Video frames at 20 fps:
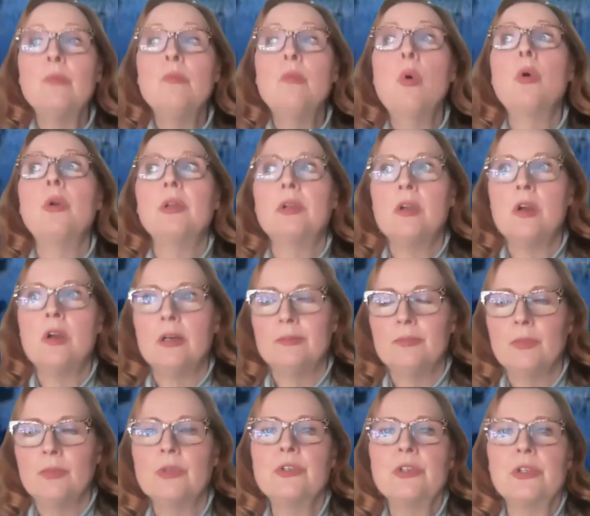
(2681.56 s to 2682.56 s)
more to come.
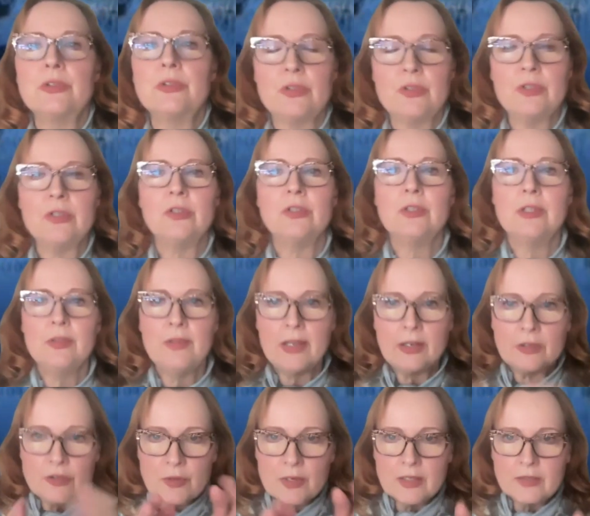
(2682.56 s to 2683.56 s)
We're just still in
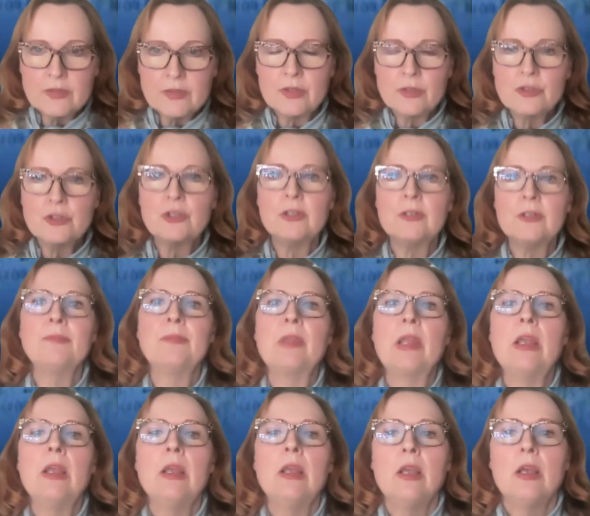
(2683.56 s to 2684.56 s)
that transition.
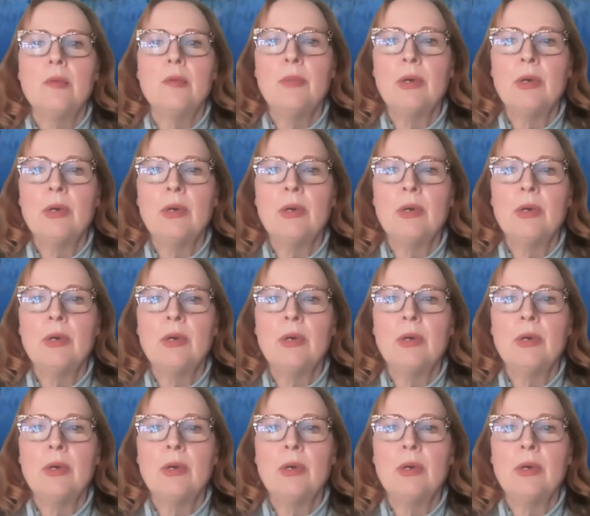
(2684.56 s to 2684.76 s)
But